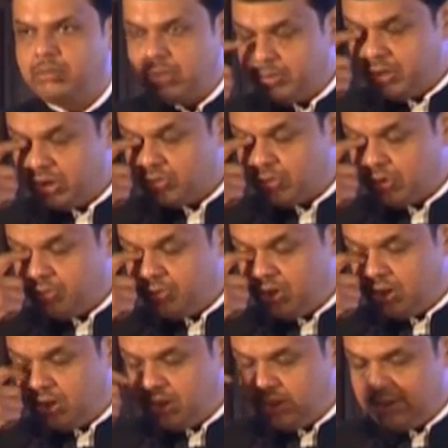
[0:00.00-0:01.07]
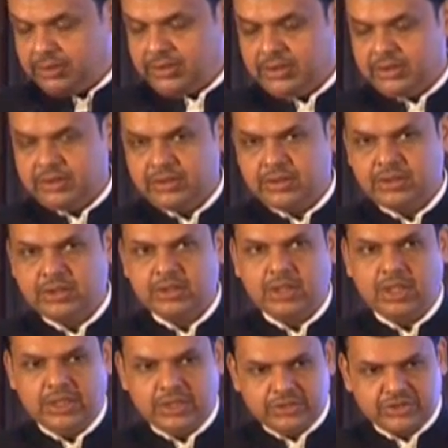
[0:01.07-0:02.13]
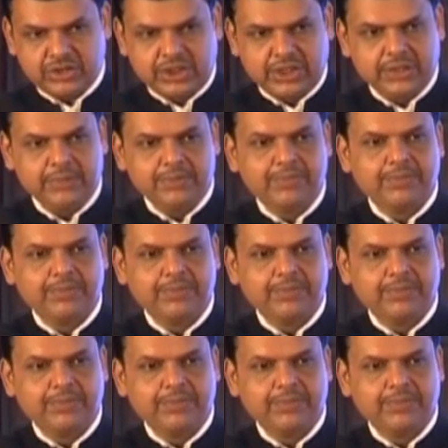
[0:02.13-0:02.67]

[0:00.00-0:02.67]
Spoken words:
members from the industry,